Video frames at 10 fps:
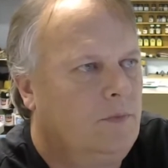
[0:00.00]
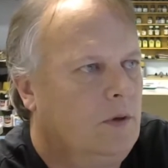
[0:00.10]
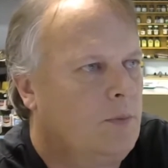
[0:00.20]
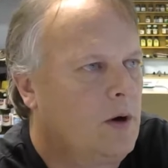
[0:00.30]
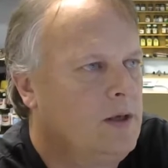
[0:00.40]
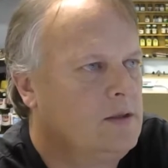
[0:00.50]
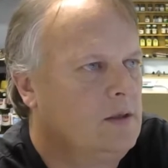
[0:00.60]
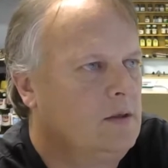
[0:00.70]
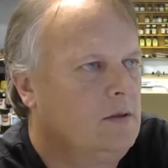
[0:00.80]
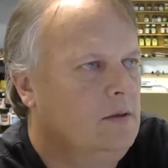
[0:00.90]
the price
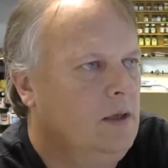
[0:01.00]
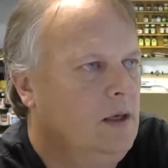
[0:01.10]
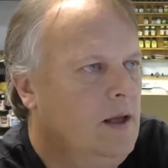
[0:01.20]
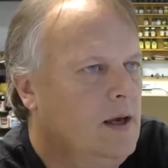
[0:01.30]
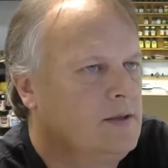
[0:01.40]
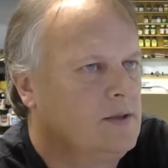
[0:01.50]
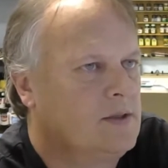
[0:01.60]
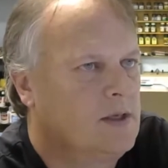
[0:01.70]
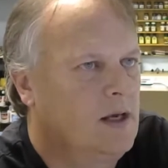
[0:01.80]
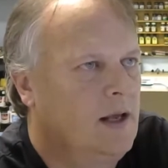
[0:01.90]
that Nate has it
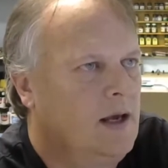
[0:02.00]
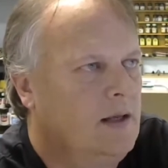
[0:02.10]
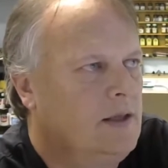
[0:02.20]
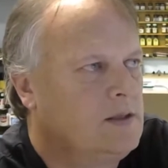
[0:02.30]
set at,